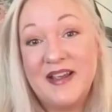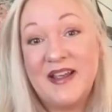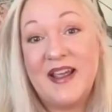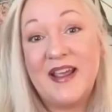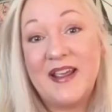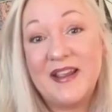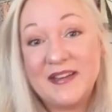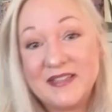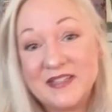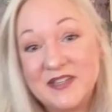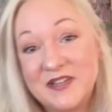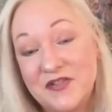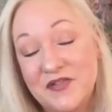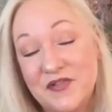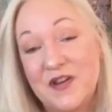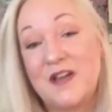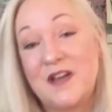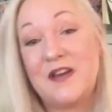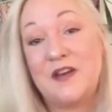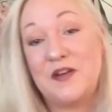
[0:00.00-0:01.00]
And
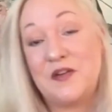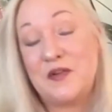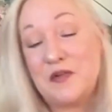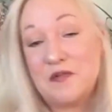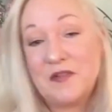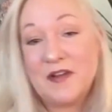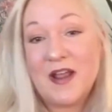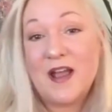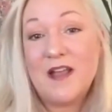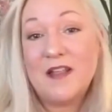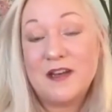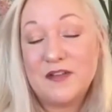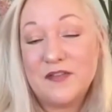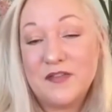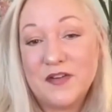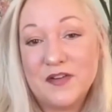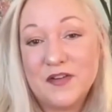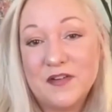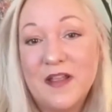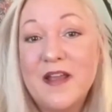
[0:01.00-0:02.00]
creating a new reality
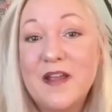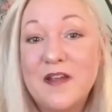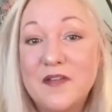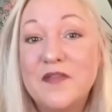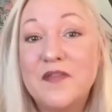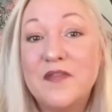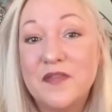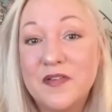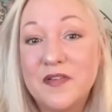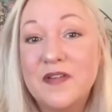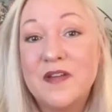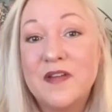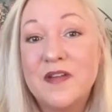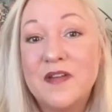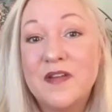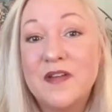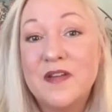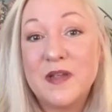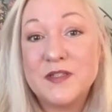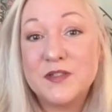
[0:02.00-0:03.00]
for your life
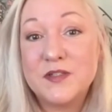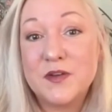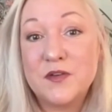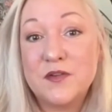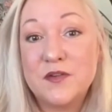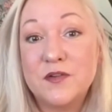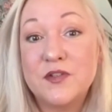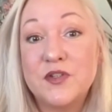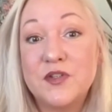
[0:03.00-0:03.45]
based on your